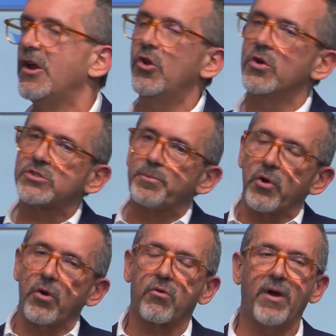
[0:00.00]
Looks
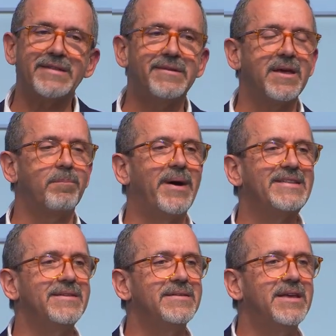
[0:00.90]
bureaucratic,
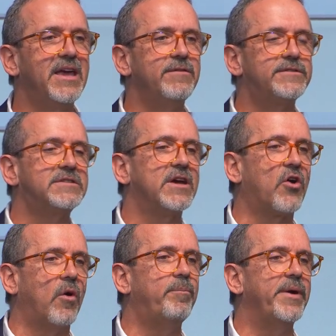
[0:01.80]
but it gives the
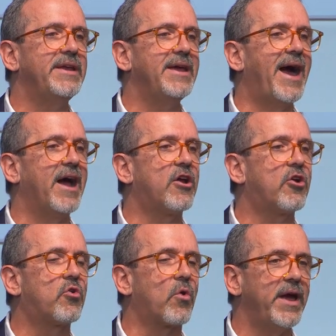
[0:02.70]
company a
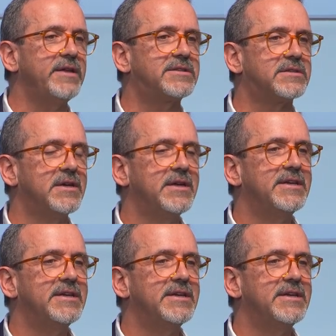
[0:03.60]
great